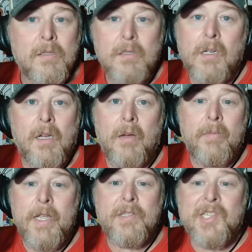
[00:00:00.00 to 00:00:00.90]

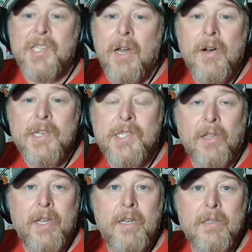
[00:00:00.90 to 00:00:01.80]
I mean,
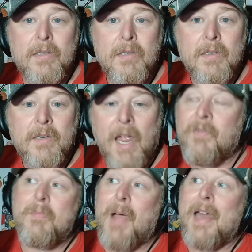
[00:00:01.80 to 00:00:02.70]
seriously,
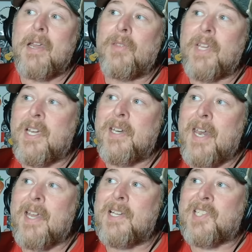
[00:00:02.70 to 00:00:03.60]
everybody on the
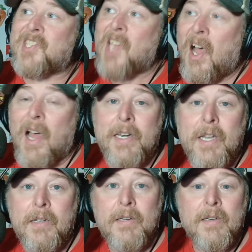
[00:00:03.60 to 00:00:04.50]
Connecticut
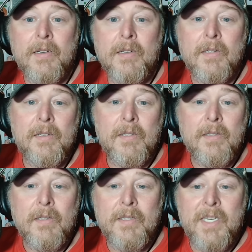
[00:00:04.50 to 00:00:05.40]
Sun,
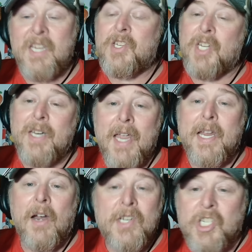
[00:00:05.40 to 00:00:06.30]

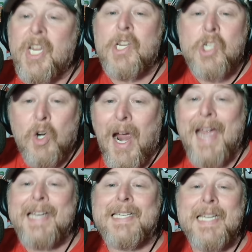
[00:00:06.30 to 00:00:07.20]
DiJonai Carrick, she
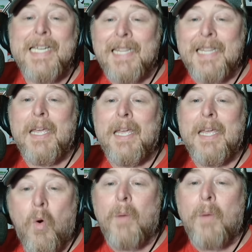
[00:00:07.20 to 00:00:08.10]
tried to get them
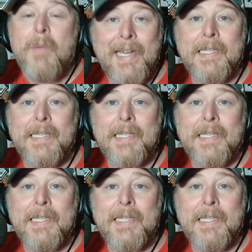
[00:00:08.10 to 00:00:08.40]
more money.